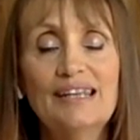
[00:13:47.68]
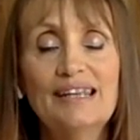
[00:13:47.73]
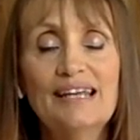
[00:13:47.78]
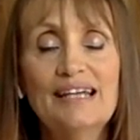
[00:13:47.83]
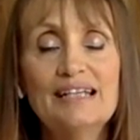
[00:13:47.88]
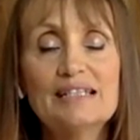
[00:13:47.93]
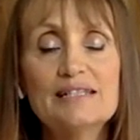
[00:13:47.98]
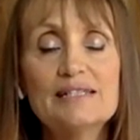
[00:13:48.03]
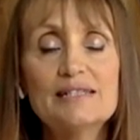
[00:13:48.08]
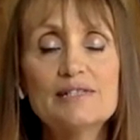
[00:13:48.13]
and
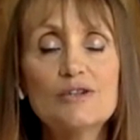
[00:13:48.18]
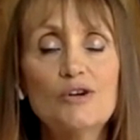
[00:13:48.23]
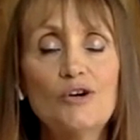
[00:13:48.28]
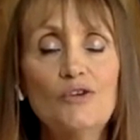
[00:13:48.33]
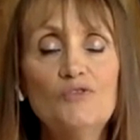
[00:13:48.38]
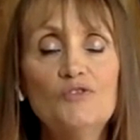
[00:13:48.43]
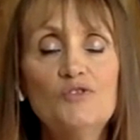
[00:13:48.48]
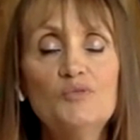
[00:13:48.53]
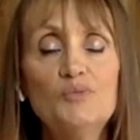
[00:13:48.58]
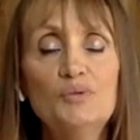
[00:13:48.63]
that
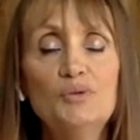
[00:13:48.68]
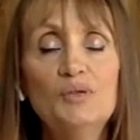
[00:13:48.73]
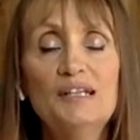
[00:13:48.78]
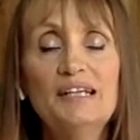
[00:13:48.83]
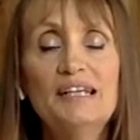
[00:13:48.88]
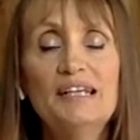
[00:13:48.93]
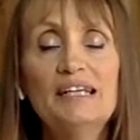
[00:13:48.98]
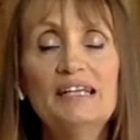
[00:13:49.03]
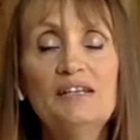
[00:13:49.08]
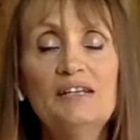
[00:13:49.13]
soft
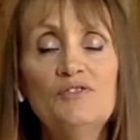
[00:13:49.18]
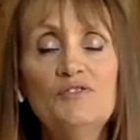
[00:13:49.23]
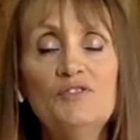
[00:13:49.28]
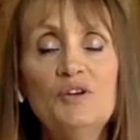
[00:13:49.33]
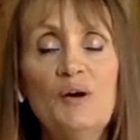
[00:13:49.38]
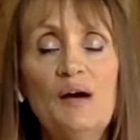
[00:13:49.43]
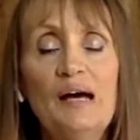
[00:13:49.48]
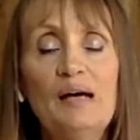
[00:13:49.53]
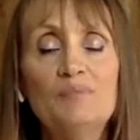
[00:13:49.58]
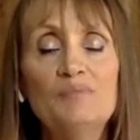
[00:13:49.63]
pulling in of
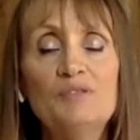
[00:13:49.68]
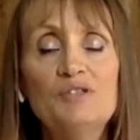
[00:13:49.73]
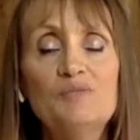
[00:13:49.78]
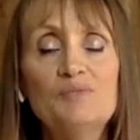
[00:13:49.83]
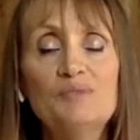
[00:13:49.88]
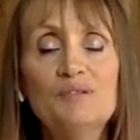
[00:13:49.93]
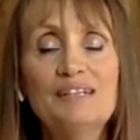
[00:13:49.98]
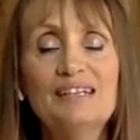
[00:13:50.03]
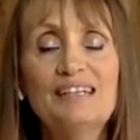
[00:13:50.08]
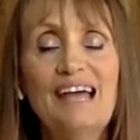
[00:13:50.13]
your
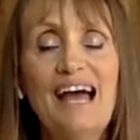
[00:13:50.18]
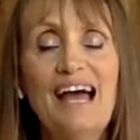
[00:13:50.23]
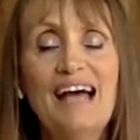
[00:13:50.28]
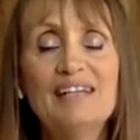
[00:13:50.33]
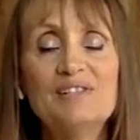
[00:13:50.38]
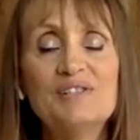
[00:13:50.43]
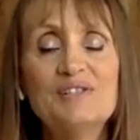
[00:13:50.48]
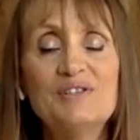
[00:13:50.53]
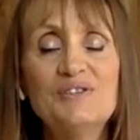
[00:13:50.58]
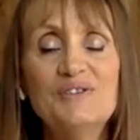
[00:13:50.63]
abdomen
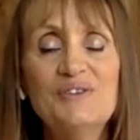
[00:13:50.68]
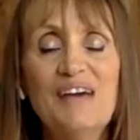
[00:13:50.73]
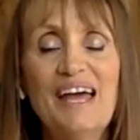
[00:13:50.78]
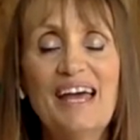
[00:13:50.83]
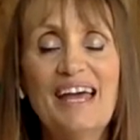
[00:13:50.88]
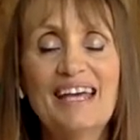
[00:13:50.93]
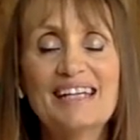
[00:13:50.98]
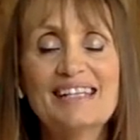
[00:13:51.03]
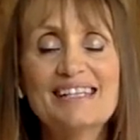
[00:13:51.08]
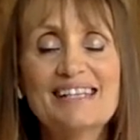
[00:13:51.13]
as you
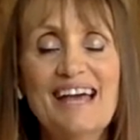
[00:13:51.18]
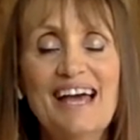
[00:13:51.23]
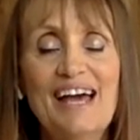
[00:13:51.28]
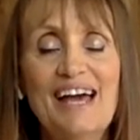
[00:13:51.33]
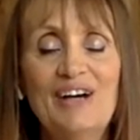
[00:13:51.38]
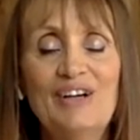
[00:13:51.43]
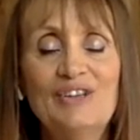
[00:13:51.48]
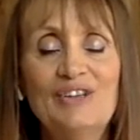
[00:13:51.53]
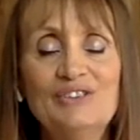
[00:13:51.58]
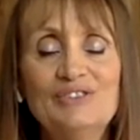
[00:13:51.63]

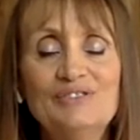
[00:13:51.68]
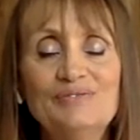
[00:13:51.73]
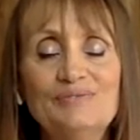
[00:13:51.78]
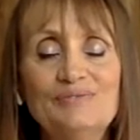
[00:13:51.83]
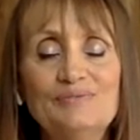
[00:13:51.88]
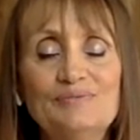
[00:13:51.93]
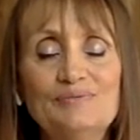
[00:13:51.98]
exhale.